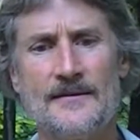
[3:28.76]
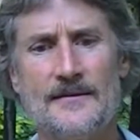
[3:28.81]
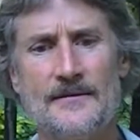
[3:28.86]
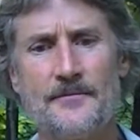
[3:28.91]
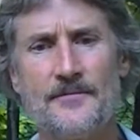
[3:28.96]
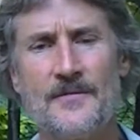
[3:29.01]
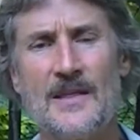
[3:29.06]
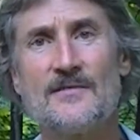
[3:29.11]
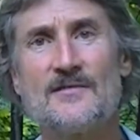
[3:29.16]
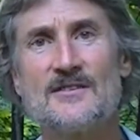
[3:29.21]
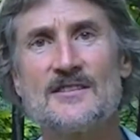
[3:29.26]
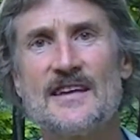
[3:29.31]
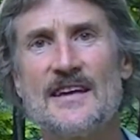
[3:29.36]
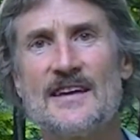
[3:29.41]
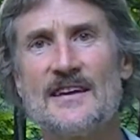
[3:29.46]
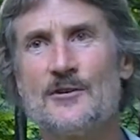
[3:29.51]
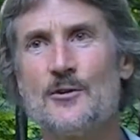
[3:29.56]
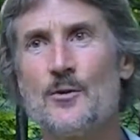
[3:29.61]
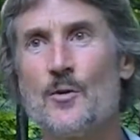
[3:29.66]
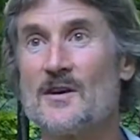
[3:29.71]

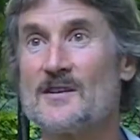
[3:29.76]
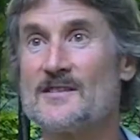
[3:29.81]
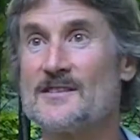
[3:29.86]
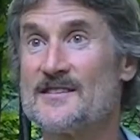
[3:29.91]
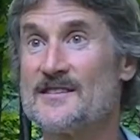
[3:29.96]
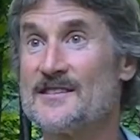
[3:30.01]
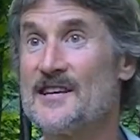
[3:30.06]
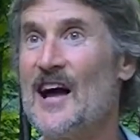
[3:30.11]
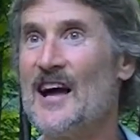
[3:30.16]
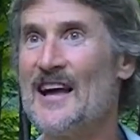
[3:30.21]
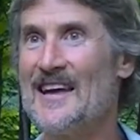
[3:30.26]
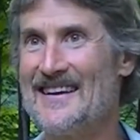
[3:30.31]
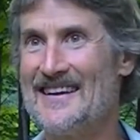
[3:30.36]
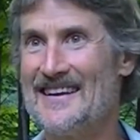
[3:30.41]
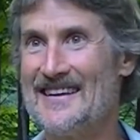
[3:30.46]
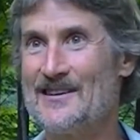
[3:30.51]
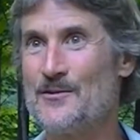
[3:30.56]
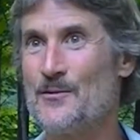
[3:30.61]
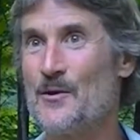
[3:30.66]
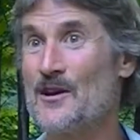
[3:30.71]
devastating to our society,
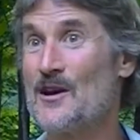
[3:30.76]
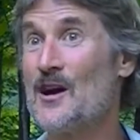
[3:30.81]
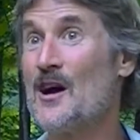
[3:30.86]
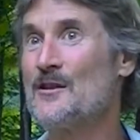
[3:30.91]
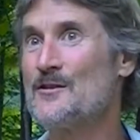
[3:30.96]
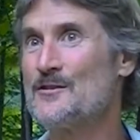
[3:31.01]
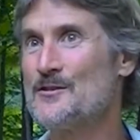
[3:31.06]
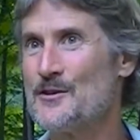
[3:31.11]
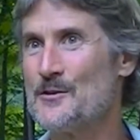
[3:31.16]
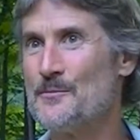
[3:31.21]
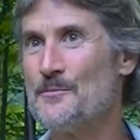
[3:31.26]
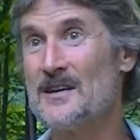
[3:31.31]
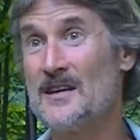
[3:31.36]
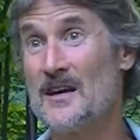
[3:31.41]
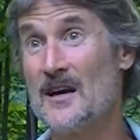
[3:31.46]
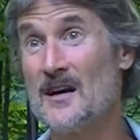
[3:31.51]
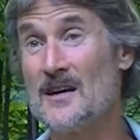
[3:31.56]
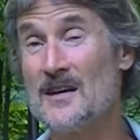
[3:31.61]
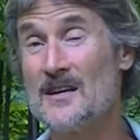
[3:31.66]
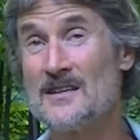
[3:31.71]
to our culture,
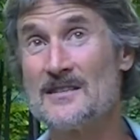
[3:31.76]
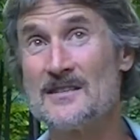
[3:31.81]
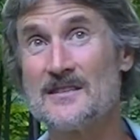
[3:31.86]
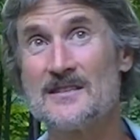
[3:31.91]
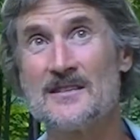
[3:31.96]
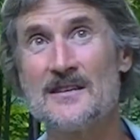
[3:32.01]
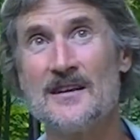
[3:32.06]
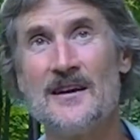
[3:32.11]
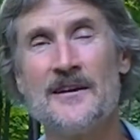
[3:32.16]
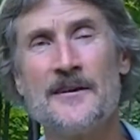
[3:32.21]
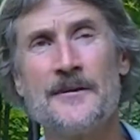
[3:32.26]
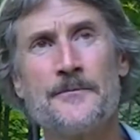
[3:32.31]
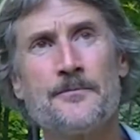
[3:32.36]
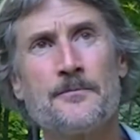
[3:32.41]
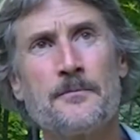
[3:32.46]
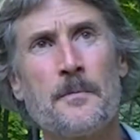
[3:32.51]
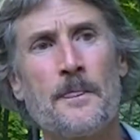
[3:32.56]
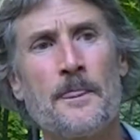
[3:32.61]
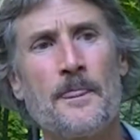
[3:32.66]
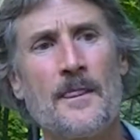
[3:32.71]
because
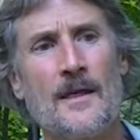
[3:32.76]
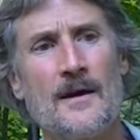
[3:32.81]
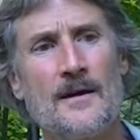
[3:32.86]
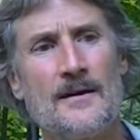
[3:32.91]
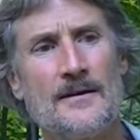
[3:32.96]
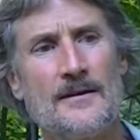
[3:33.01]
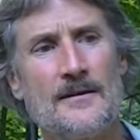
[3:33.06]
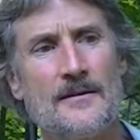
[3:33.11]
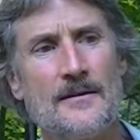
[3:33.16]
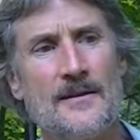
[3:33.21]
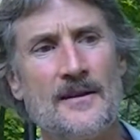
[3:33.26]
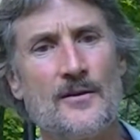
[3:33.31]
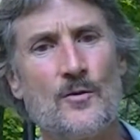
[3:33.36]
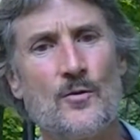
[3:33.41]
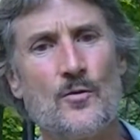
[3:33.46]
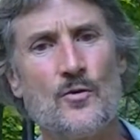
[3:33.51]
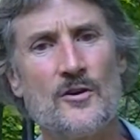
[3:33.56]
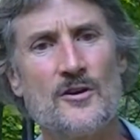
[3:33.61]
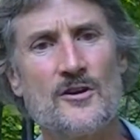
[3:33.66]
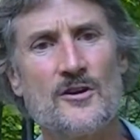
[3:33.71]
in
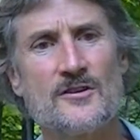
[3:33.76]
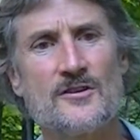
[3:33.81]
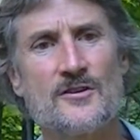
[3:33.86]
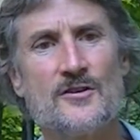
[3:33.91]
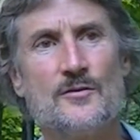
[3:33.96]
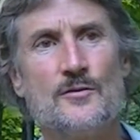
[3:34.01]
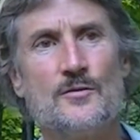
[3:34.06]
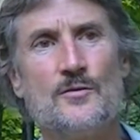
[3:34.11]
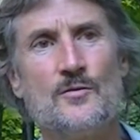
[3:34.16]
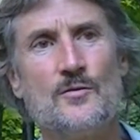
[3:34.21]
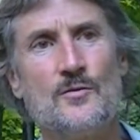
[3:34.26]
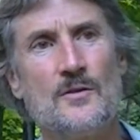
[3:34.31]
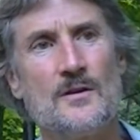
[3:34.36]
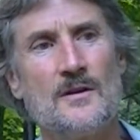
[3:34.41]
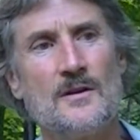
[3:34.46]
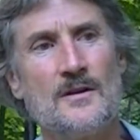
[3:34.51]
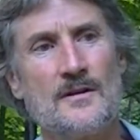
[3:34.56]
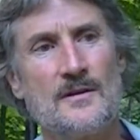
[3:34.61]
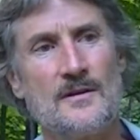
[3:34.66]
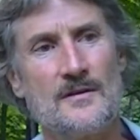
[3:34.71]
order to
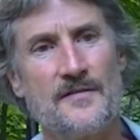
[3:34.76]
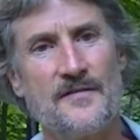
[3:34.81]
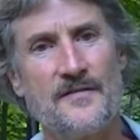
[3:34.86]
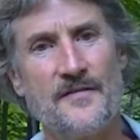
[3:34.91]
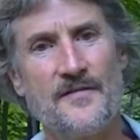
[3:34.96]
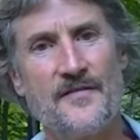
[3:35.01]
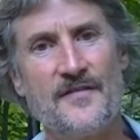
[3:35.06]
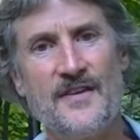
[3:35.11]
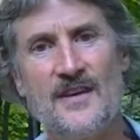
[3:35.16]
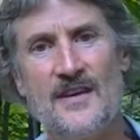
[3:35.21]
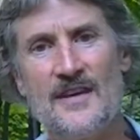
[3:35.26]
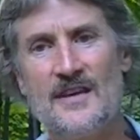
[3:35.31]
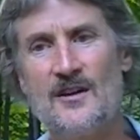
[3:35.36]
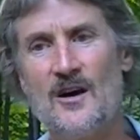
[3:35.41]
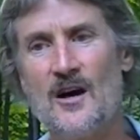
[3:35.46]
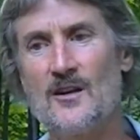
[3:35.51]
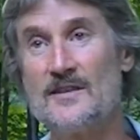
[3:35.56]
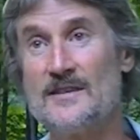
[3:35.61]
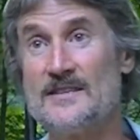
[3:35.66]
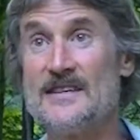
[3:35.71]
feed
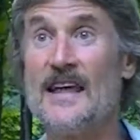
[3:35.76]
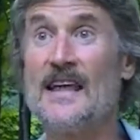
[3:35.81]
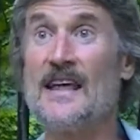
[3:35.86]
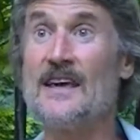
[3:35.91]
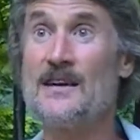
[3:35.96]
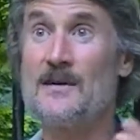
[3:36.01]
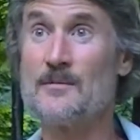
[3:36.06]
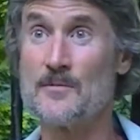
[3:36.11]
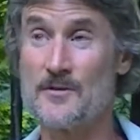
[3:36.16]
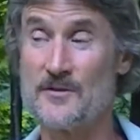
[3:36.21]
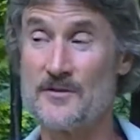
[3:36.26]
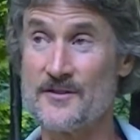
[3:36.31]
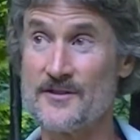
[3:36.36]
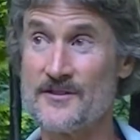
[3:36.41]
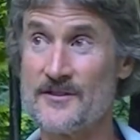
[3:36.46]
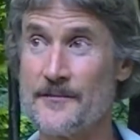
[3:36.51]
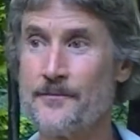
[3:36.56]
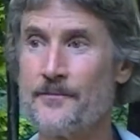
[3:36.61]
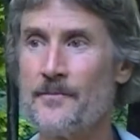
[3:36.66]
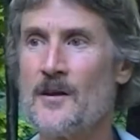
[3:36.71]
all these animals,
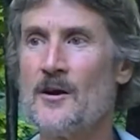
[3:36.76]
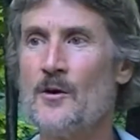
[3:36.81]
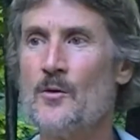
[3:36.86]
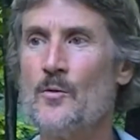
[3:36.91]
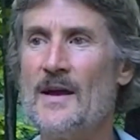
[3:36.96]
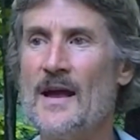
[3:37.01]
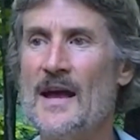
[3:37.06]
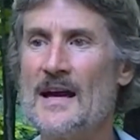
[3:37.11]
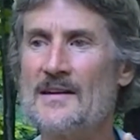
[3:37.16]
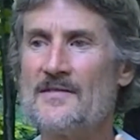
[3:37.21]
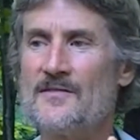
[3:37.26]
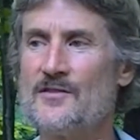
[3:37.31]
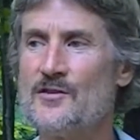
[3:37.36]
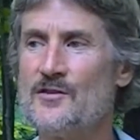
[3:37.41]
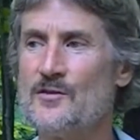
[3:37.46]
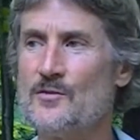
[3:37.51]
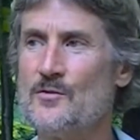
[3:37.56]
we have to